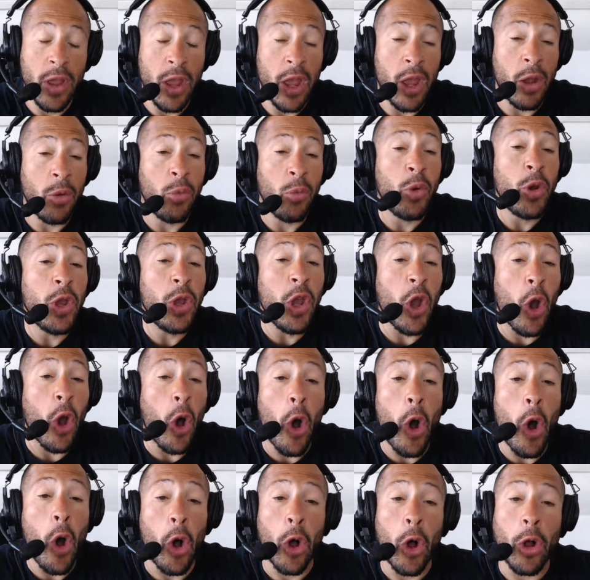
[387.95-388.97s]
And we
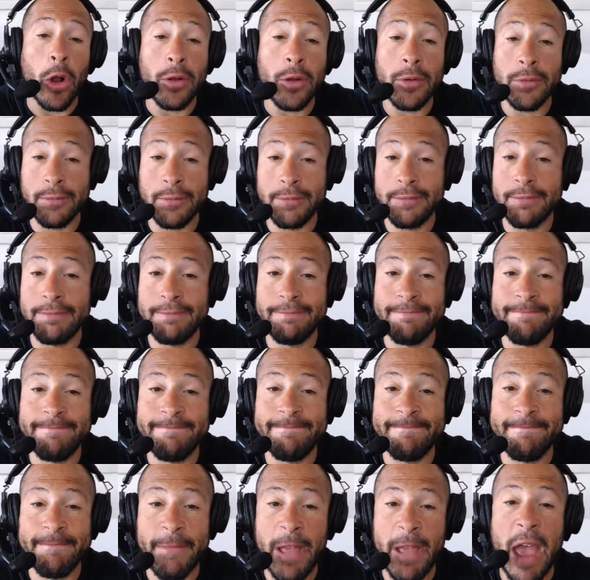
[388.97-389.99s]
all
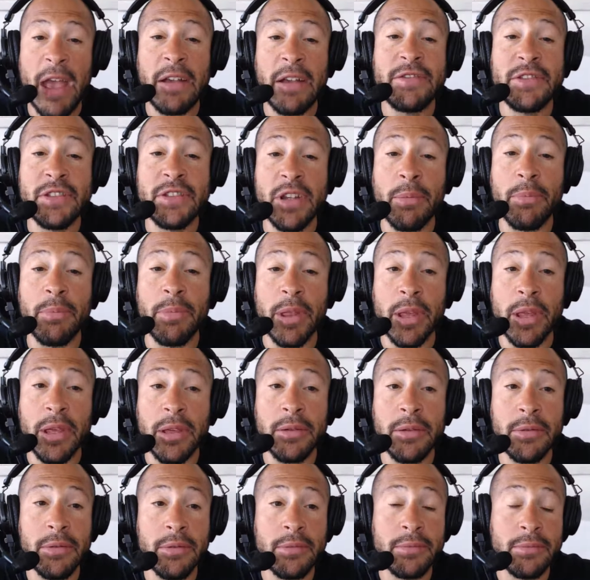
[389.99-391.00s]
have
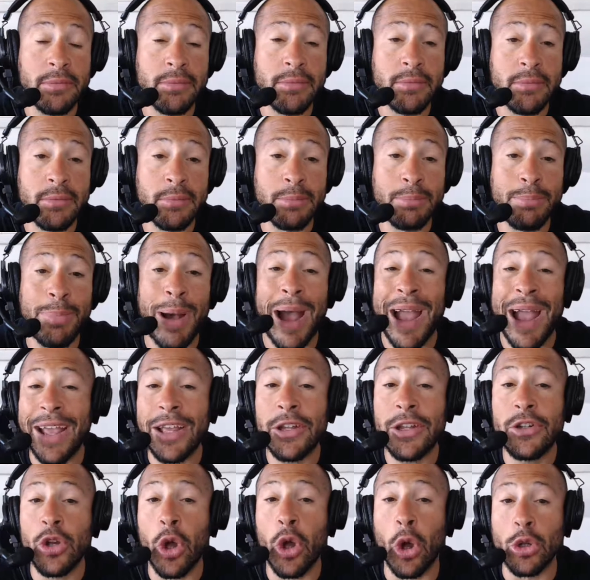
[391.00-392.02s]
something by
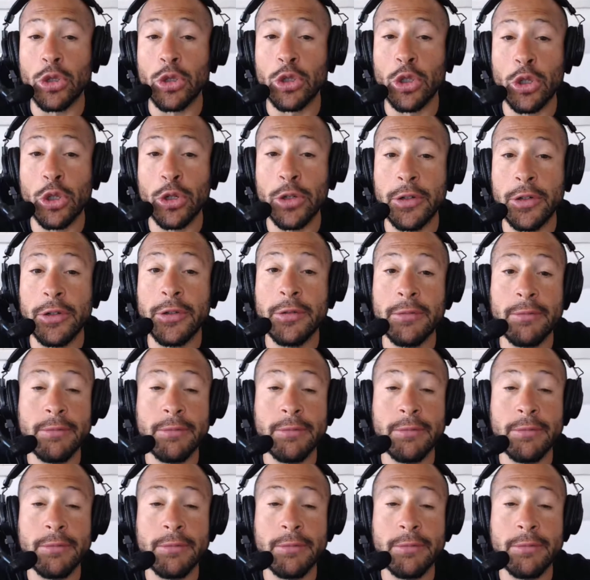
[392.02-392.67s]
adulthood